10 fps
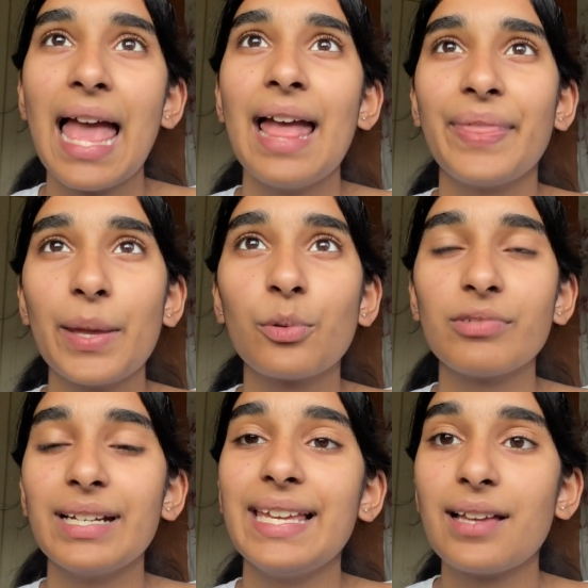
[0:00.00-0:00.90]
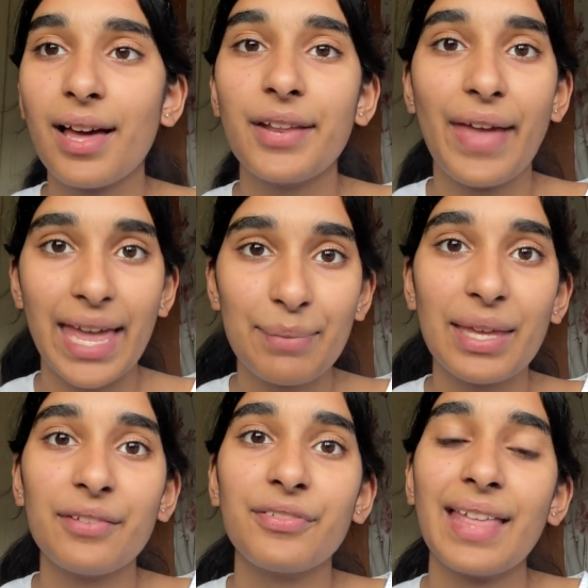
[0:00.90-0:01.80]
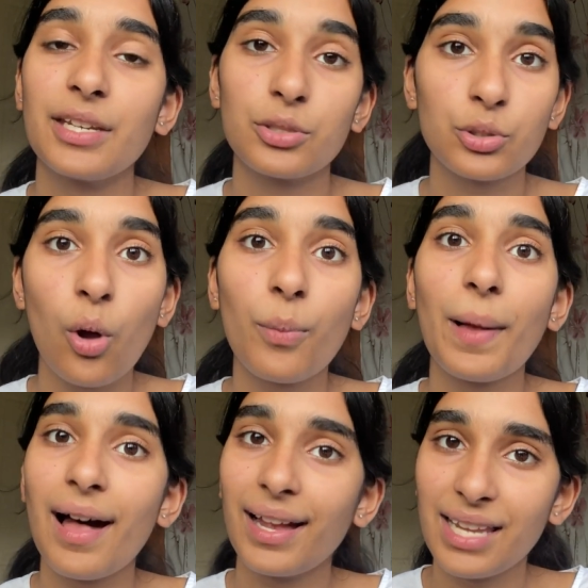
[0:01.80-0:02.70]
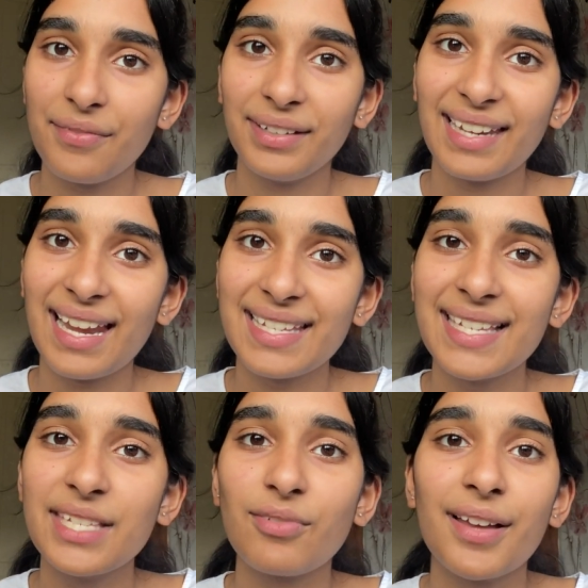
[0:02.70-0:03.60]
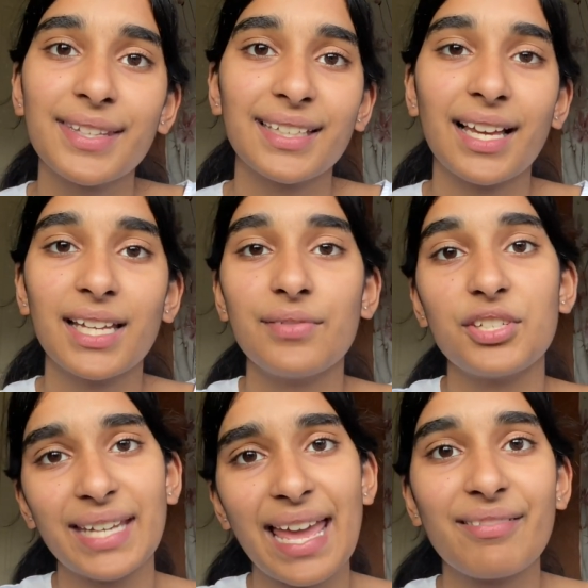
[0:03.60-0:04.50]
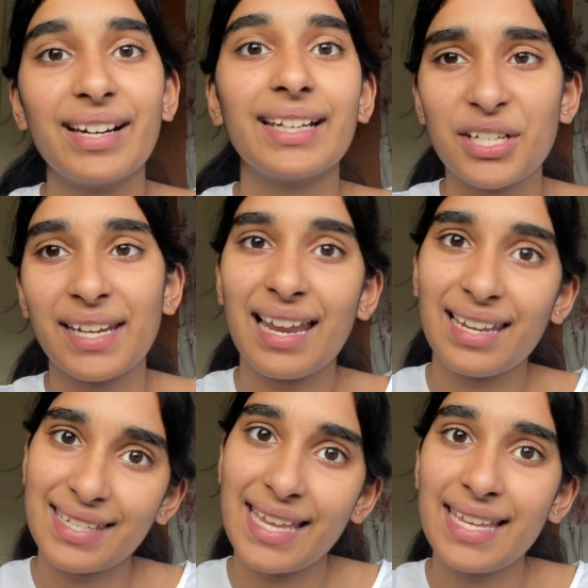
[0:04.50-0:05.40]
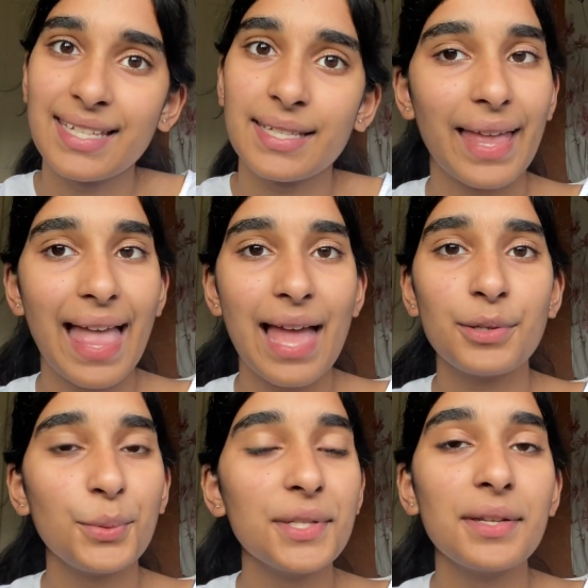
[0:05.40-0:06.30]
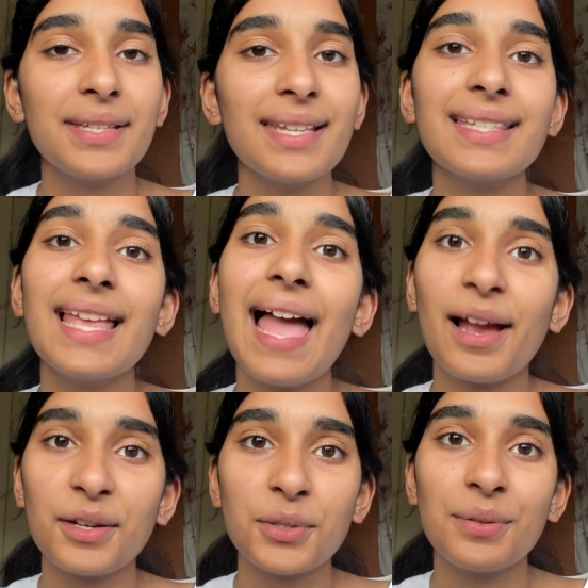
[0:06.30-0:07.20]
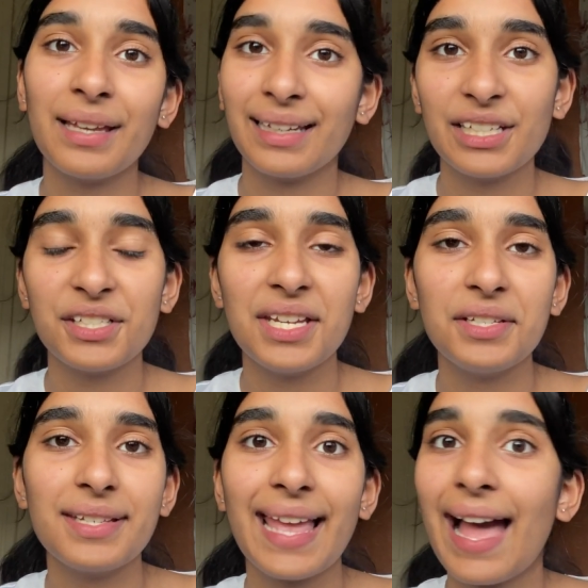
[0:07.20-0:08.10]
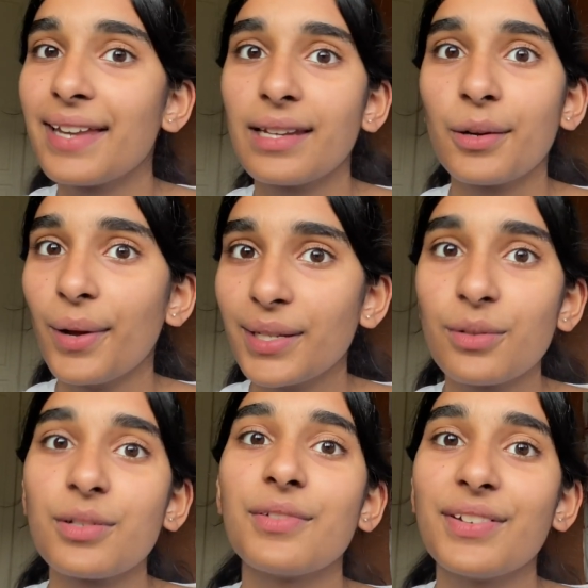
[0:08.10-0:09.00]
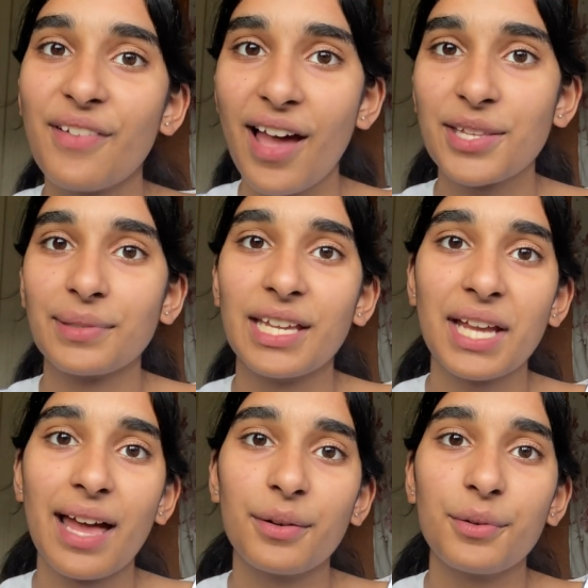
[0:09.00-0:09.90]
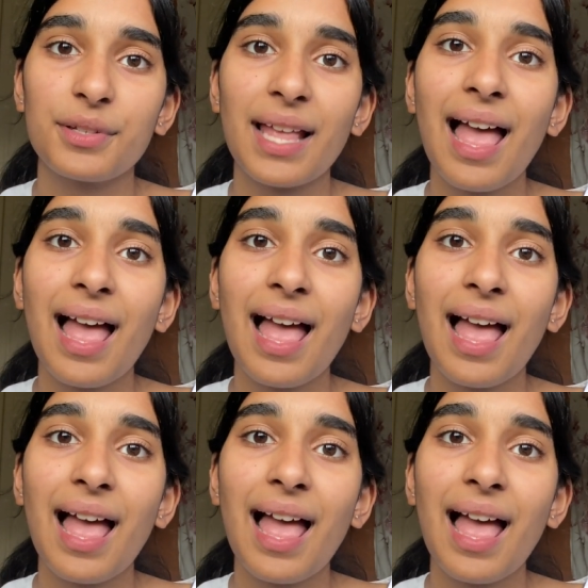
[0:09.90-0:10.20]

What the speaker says: they were really kind of aiming for that top high level analysis rather than kind of generic analysis. And also, since they're actual English teachers, they had quite a lot of advice on their channels